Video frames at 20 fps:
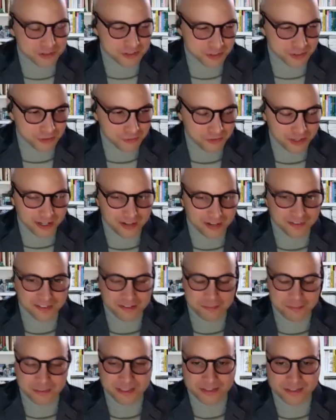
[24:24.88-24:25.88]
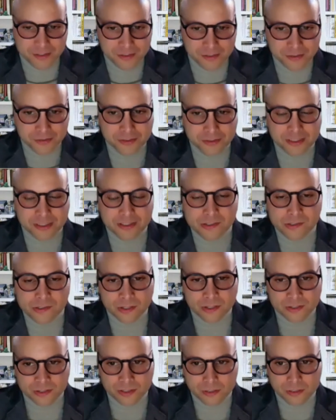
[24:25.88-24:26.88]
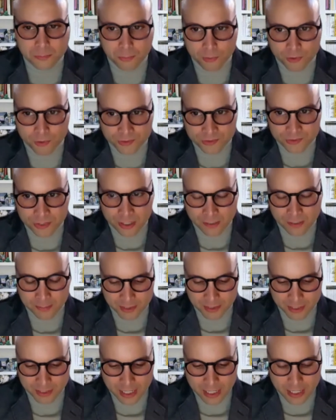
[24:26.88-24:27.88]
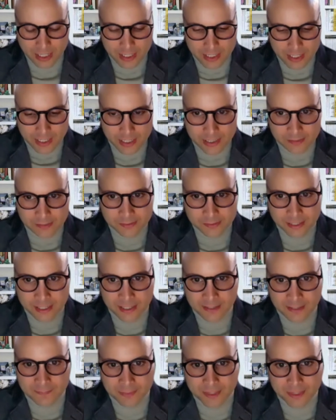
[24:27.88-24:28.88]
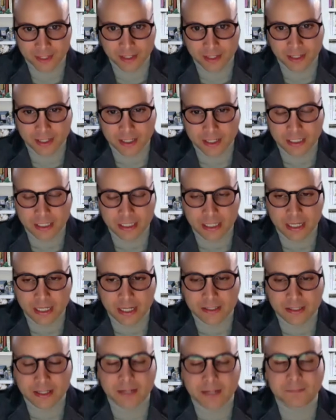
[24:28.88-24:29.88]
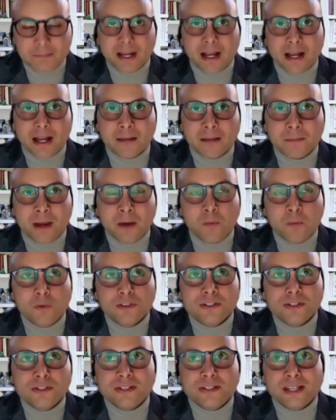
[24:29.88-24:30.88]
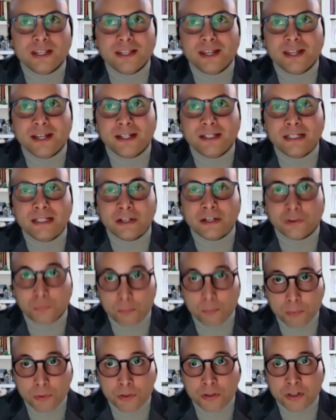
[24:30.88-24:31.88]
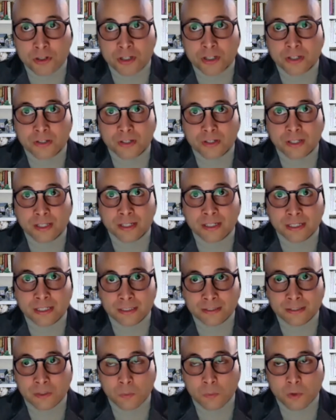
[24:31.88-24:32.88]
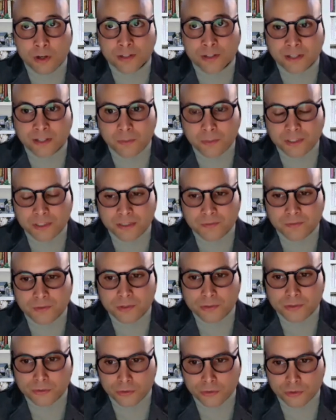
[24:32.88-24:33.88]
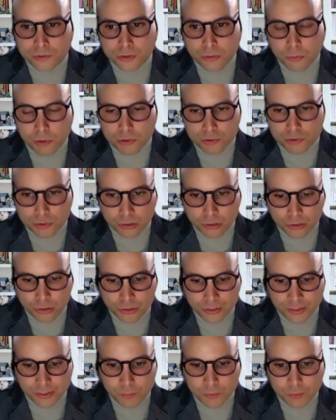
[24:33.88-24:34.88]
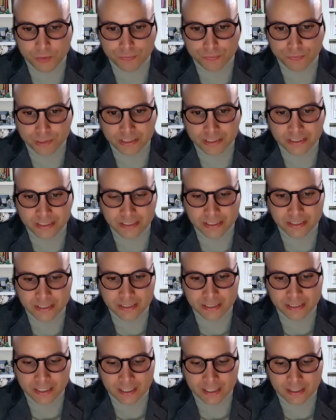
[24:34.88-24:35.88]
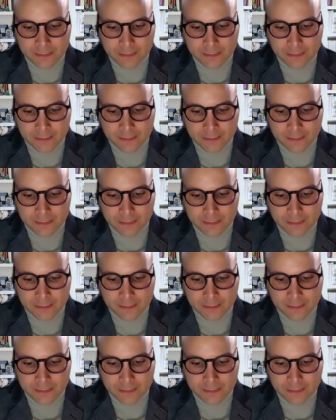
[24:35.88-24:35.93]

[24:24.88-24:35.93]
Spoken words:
self-care, let me tell you, it's such an important topic. And I want to say that in our book and in the work that we did for social emotional learning, we really